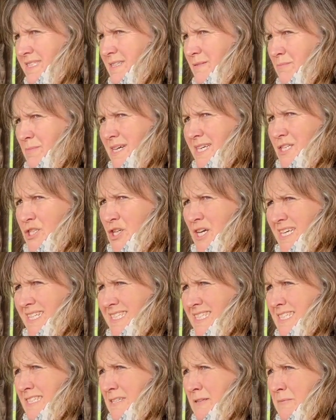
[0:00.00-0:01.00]
in my
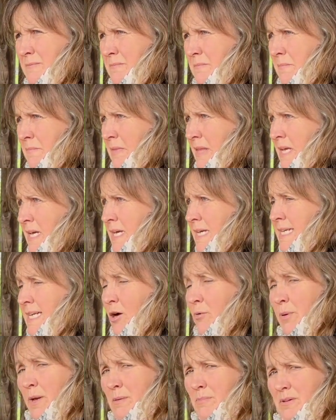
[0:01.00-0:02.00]
chest. Now,
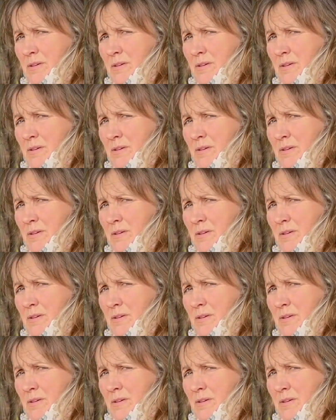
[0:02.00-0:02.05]
people